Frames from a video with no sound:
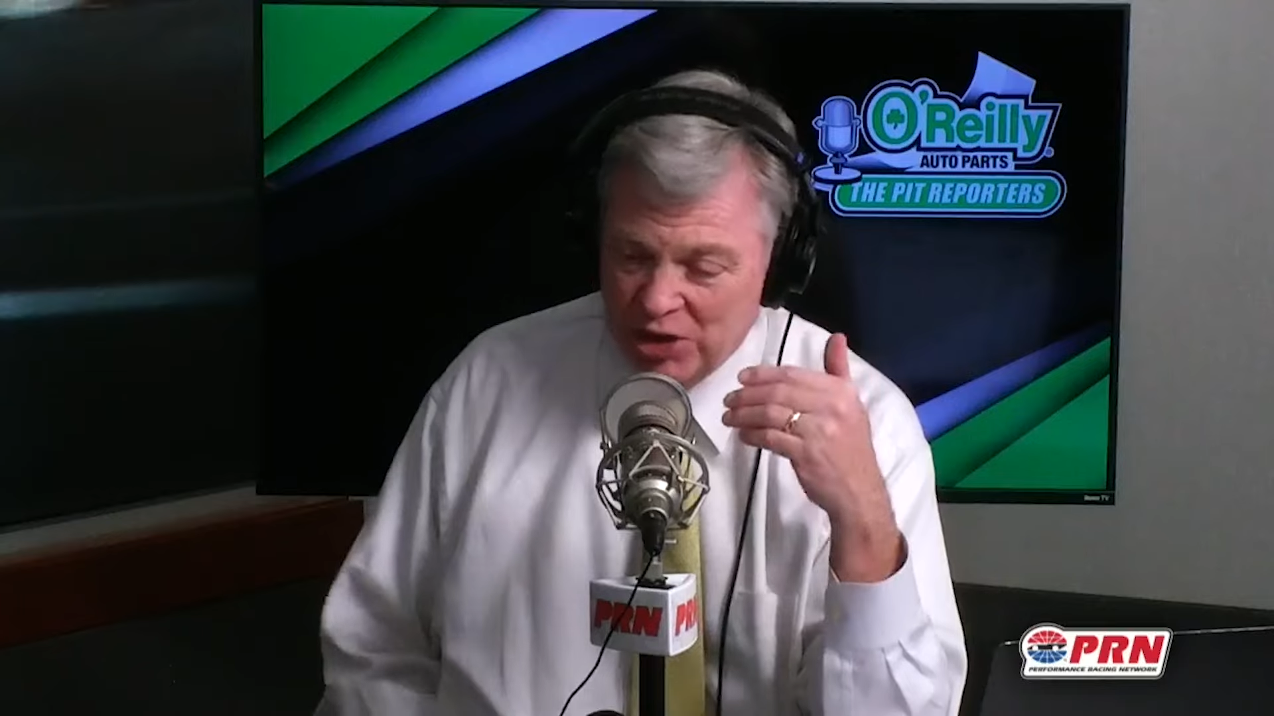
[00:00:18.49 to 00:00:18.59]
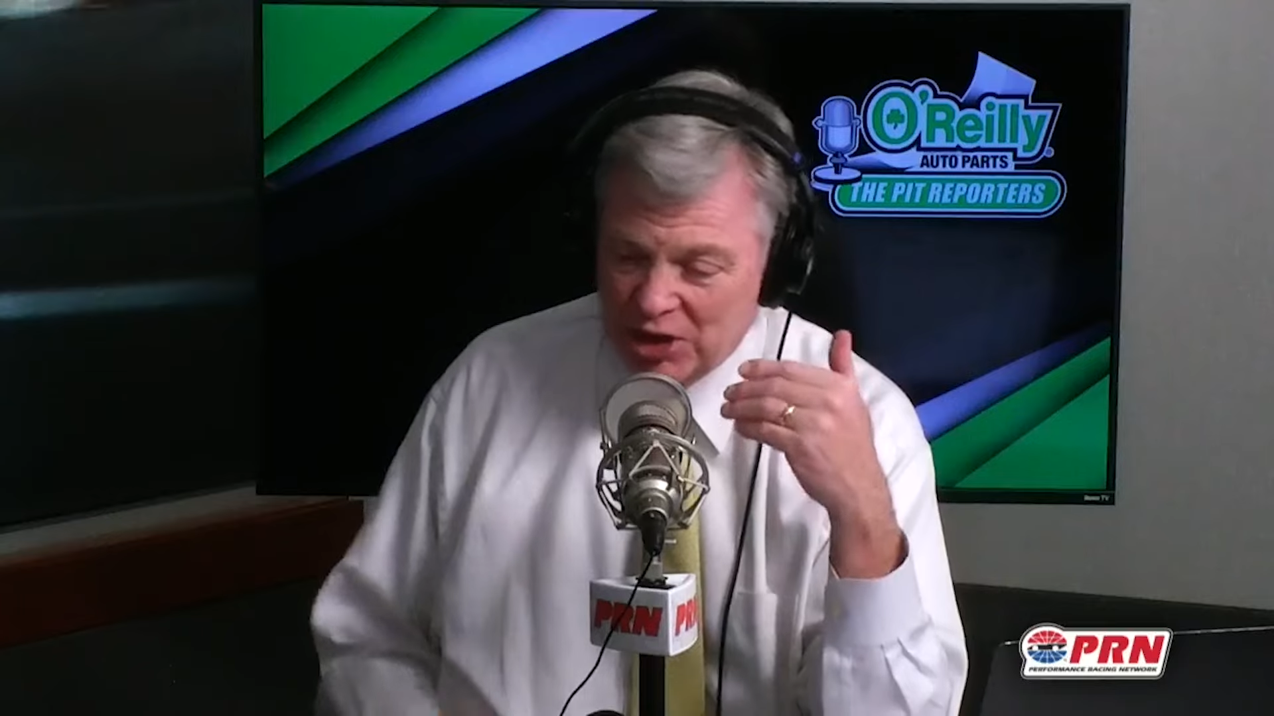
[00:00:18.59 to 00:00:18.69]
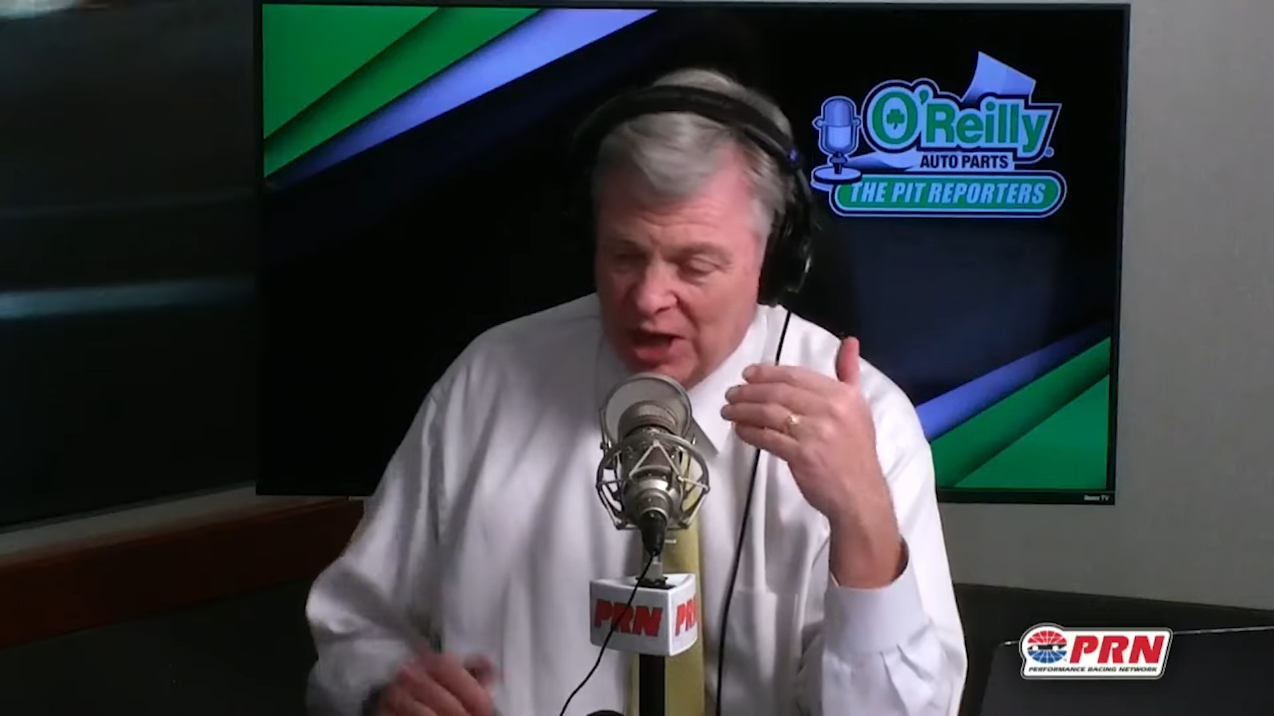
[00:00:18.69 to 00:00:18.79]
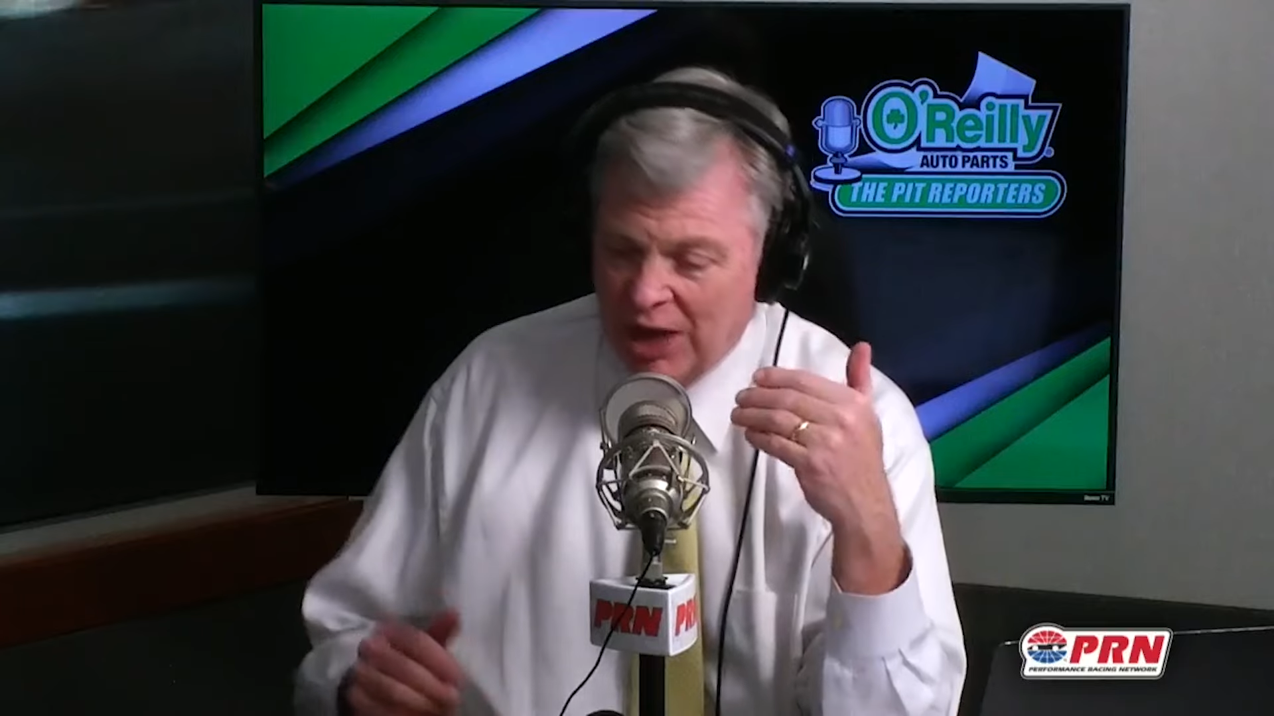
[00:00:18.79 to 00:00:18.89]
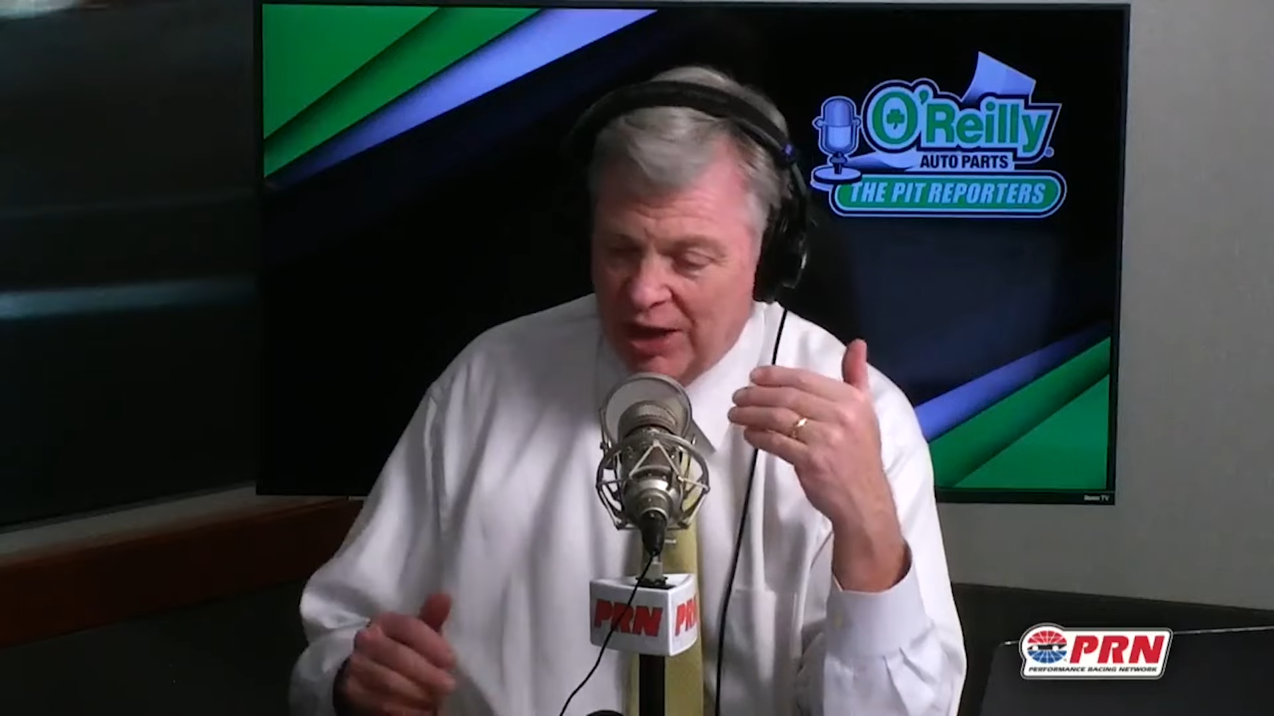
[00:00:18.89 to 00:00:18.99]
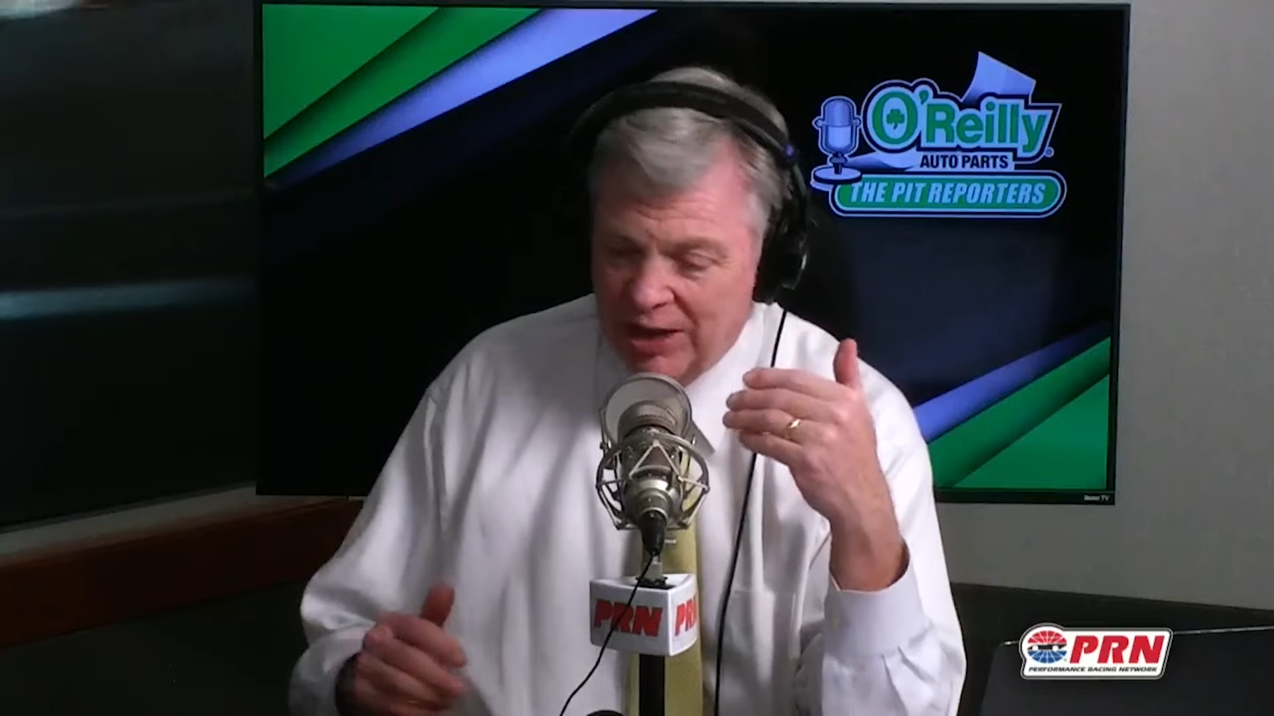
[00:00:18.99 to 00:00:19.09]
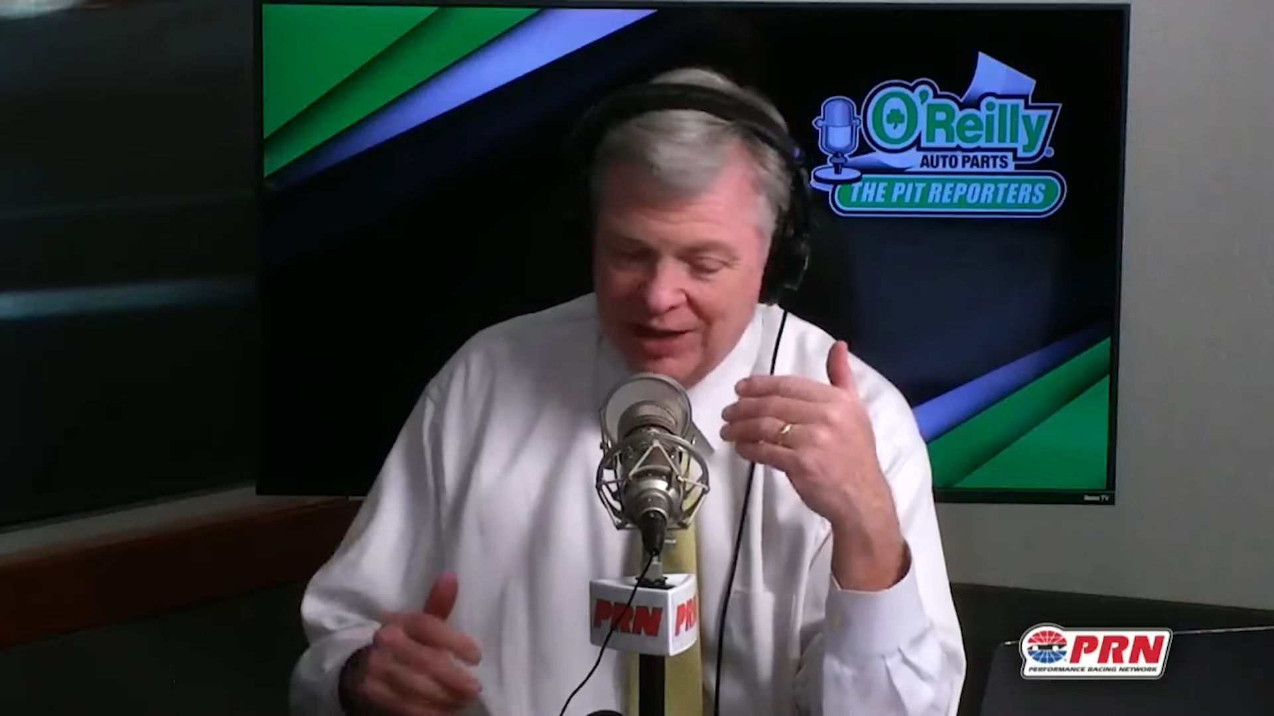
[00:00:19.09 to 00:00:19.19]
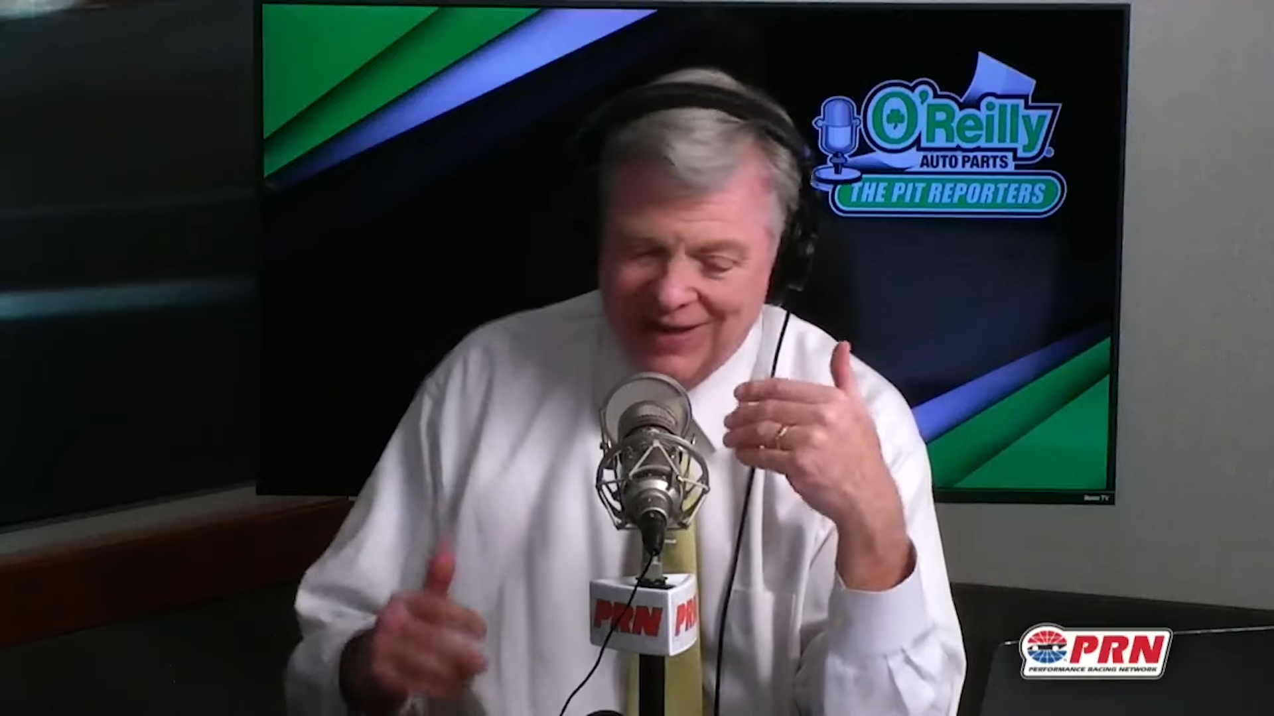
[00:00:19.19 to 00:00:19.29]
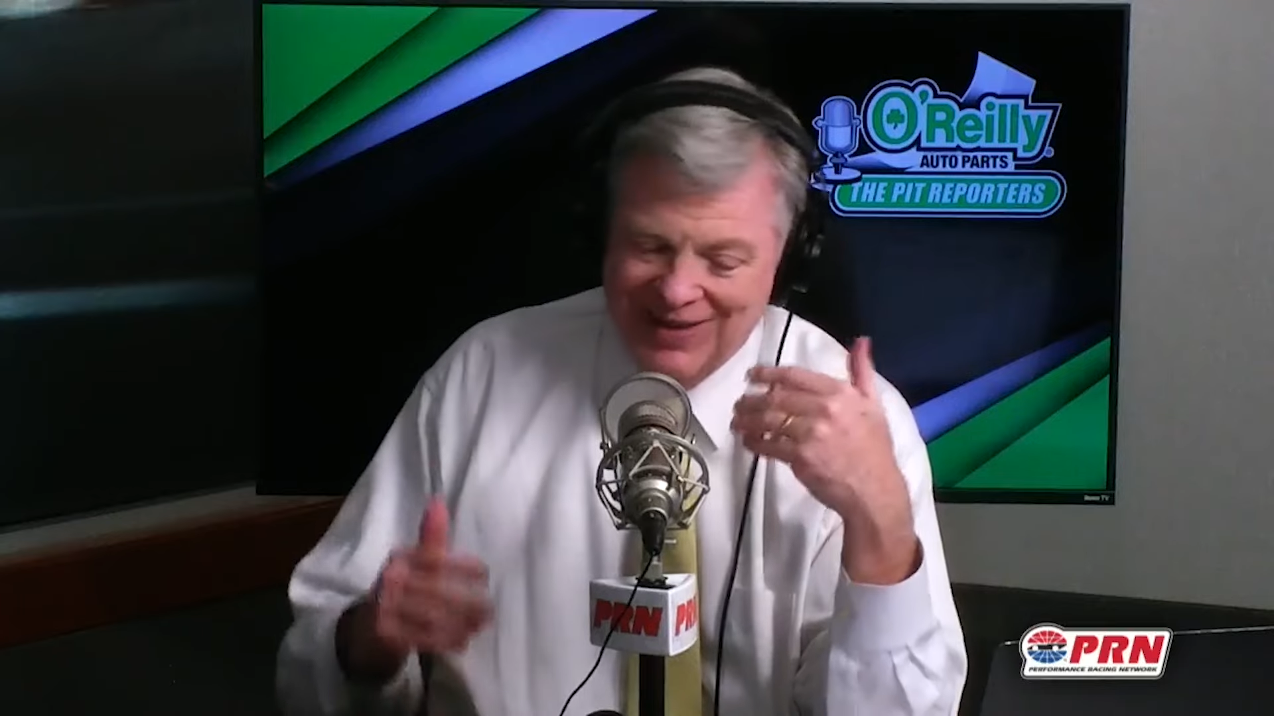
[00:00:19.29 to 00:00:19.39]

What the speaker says: solid.